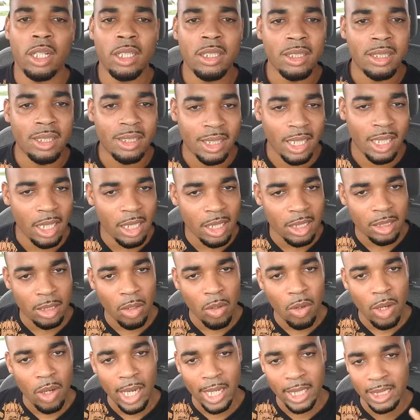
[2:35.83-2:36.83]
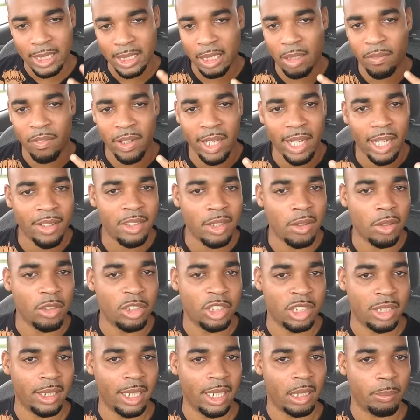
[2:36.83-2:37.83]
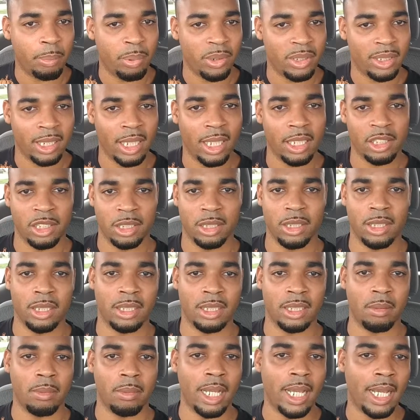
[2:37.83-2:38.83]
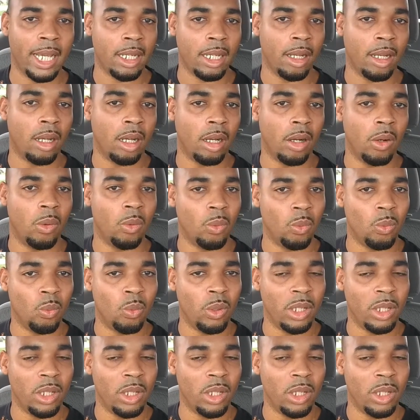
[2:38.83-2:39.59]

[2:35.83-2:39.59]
understand this whole idea of ethnogenetic protectionism at all.